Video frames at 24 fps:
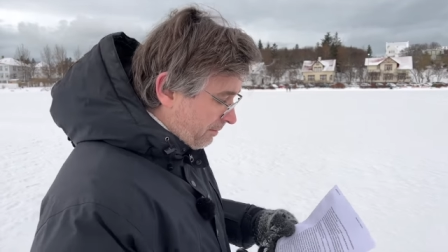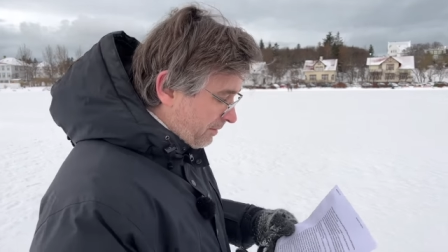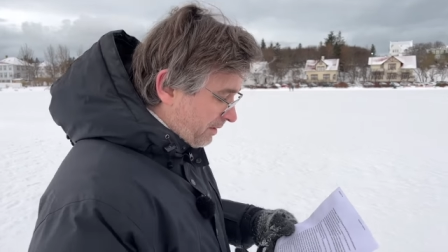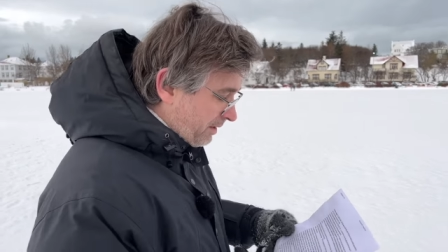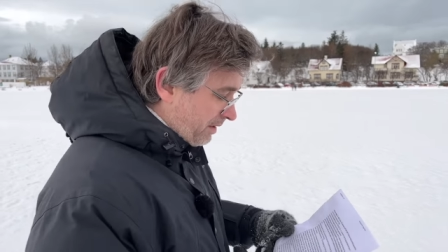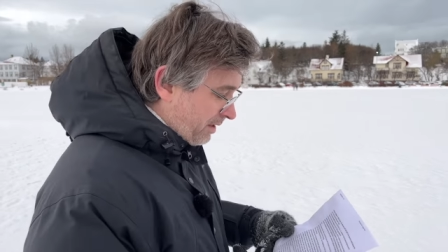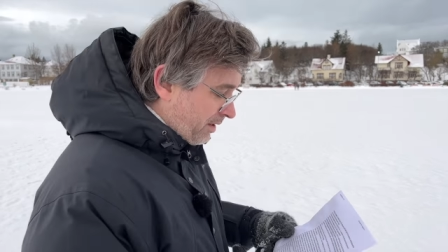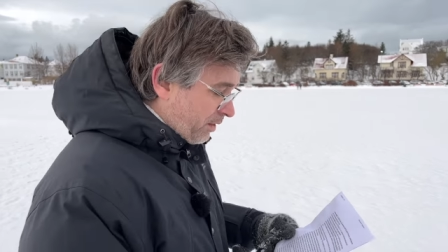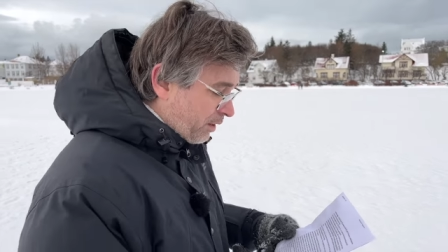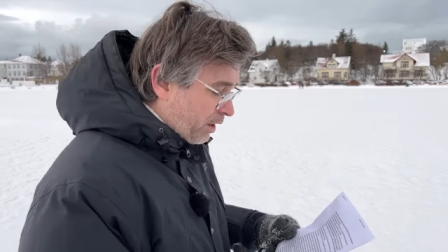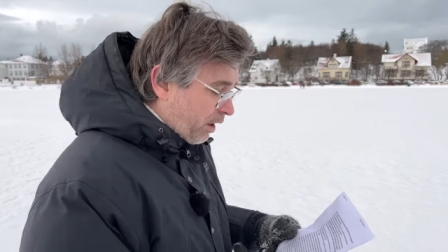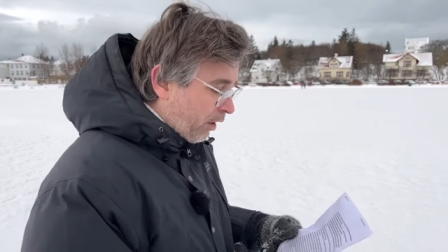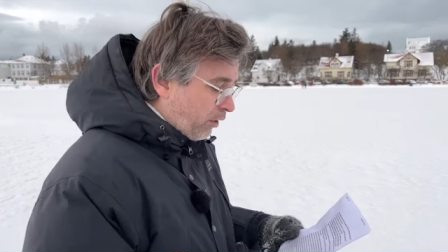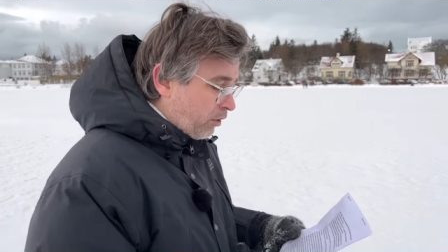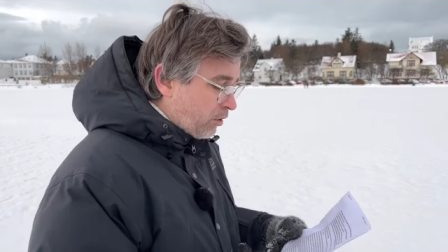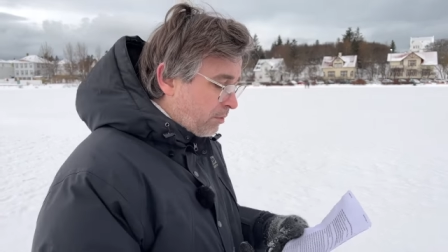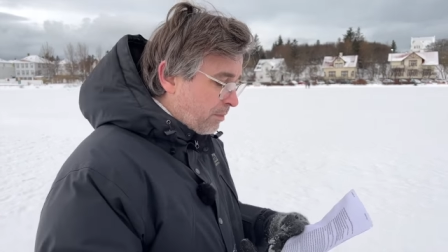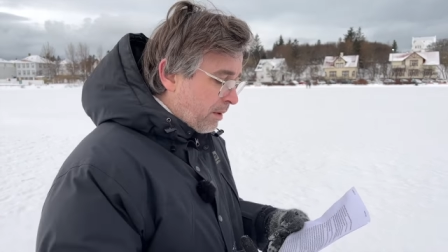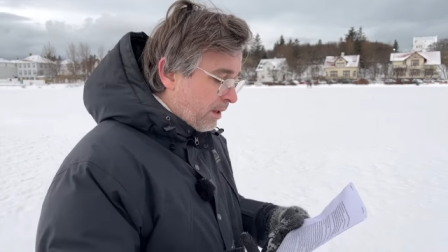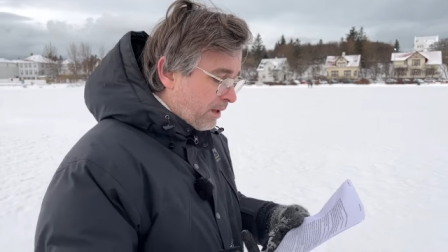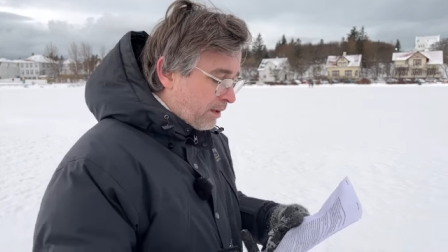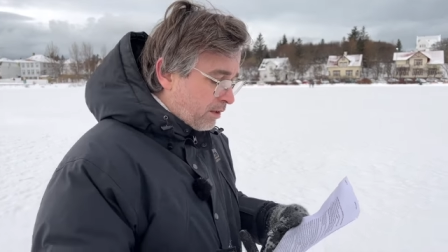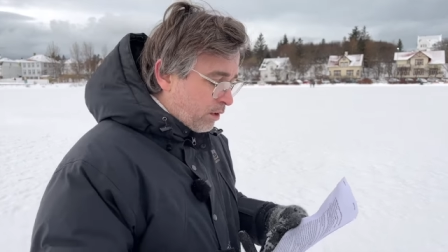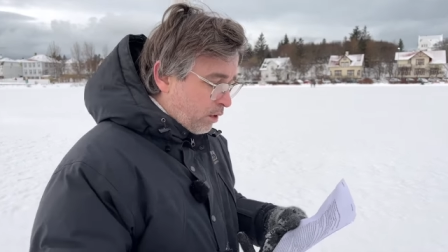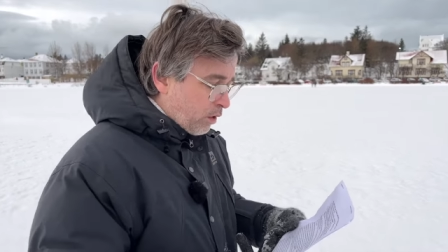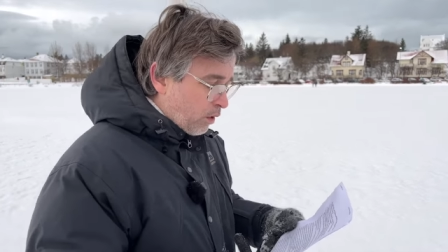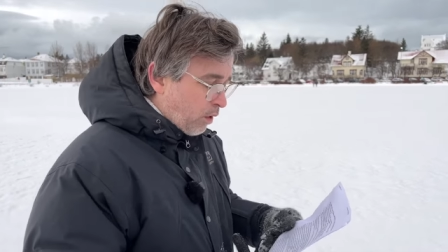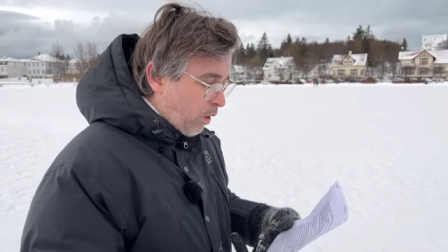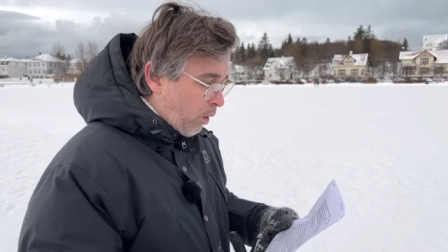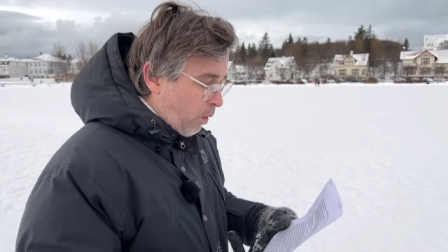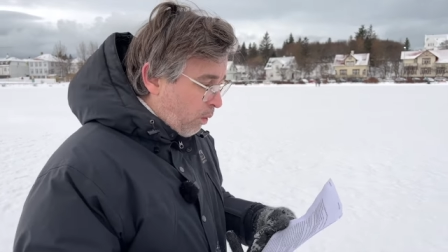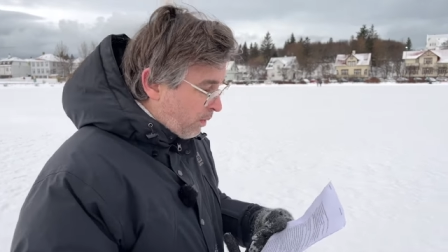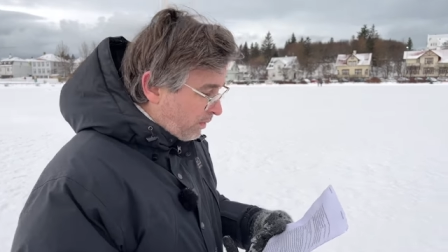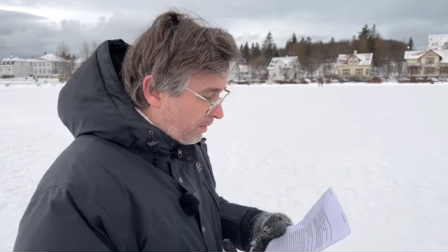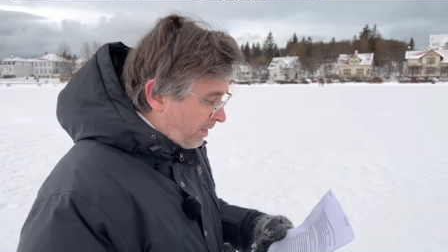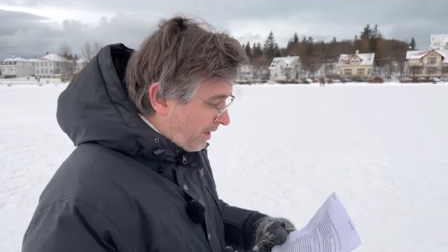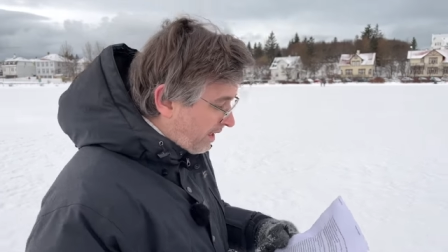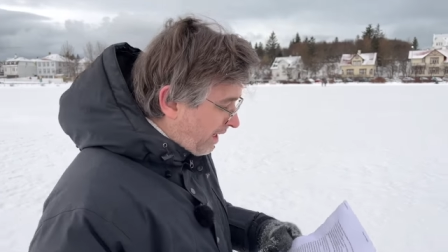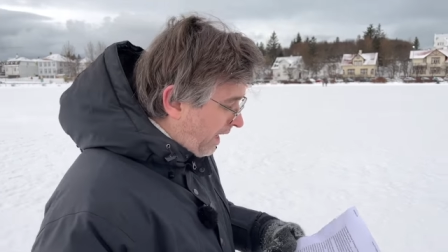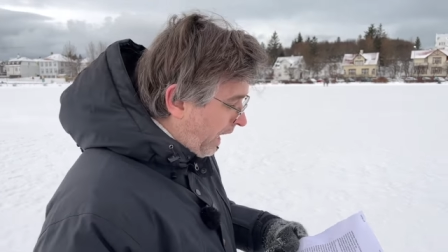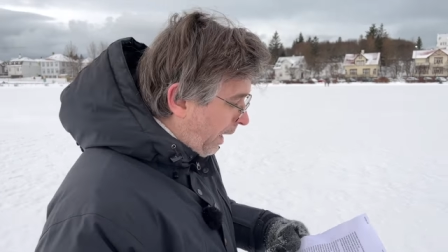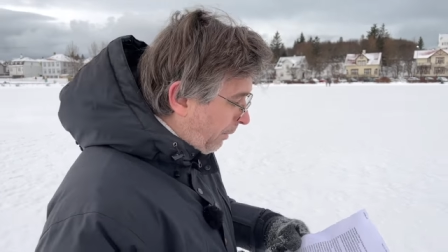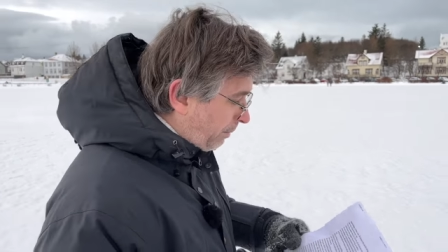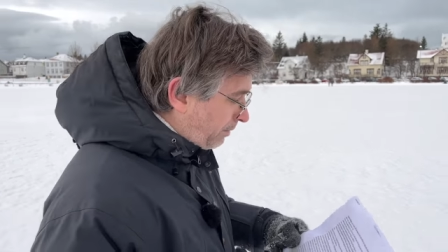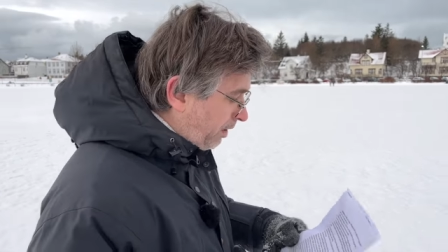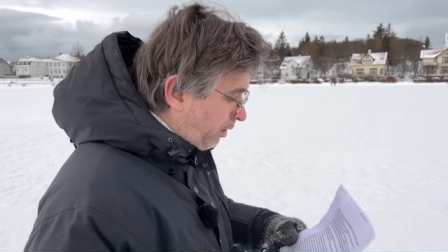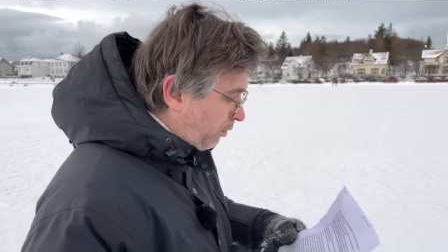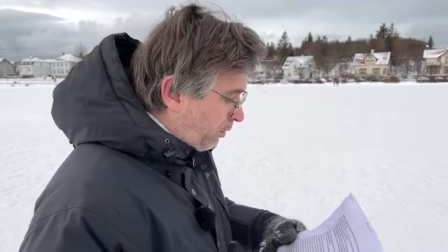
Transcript: the government lowered the capital